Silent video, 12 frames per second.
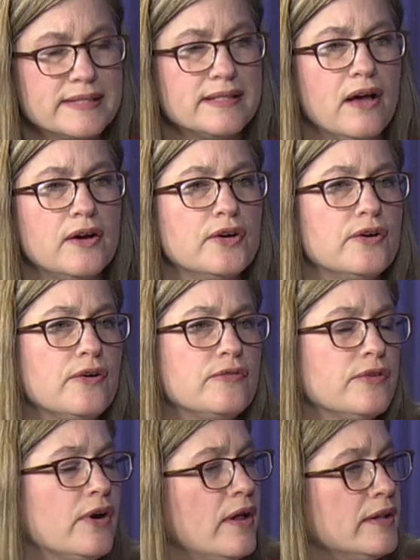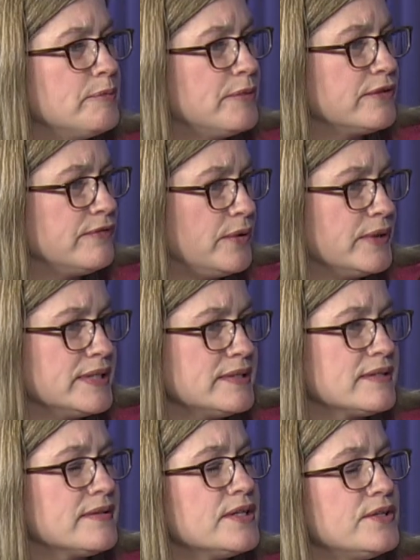hunger overall a big
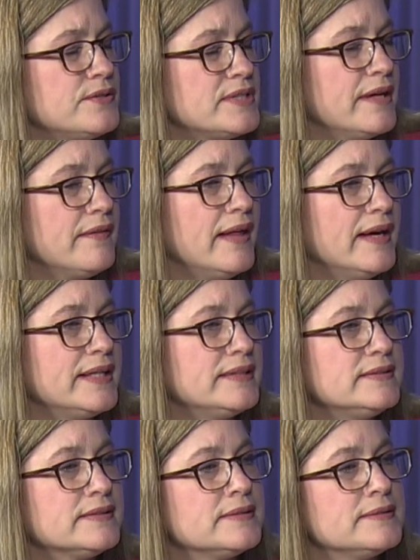focus of the Newtown Lions?